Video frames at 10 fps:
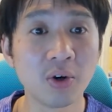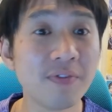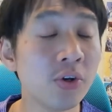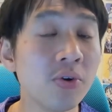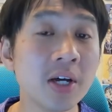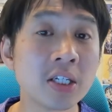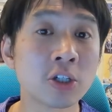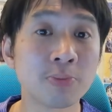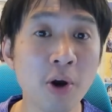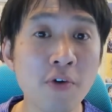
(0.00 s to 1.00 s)
or even Núñez,
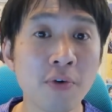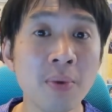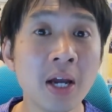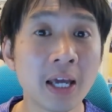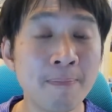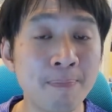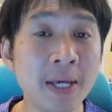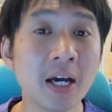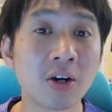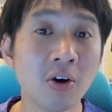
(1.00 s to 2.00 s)
because both of them can
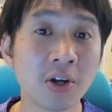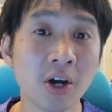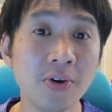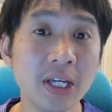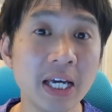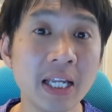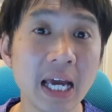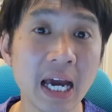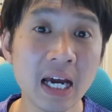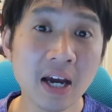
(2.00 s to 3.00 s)
beat a Conor Cody in the
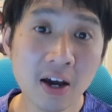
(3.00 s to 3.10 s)
air,